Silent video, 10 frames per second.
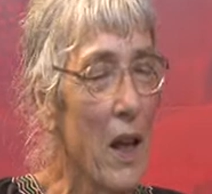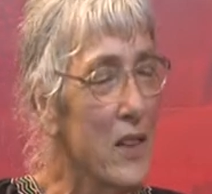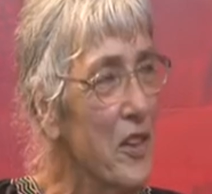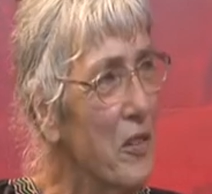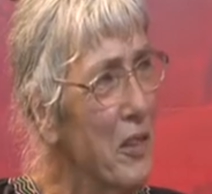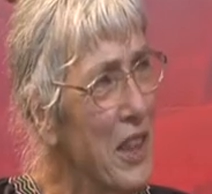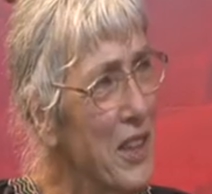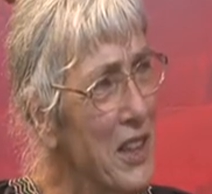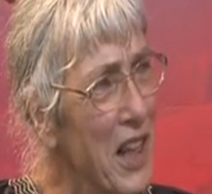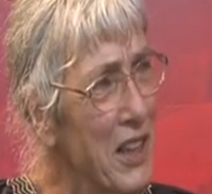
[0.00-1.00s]
So
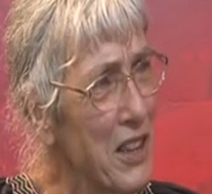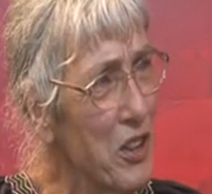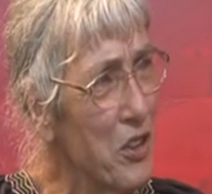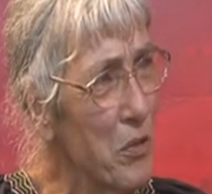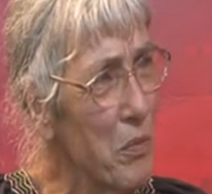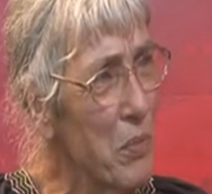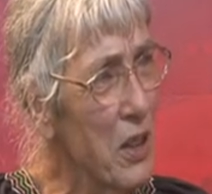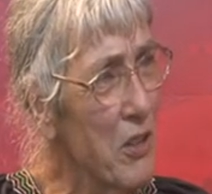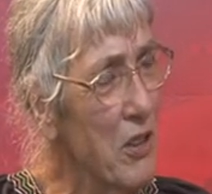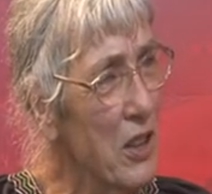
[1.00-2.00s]
there's that issue
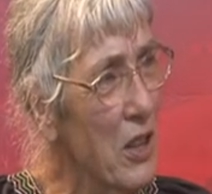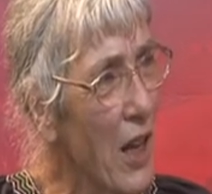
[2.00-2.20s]
because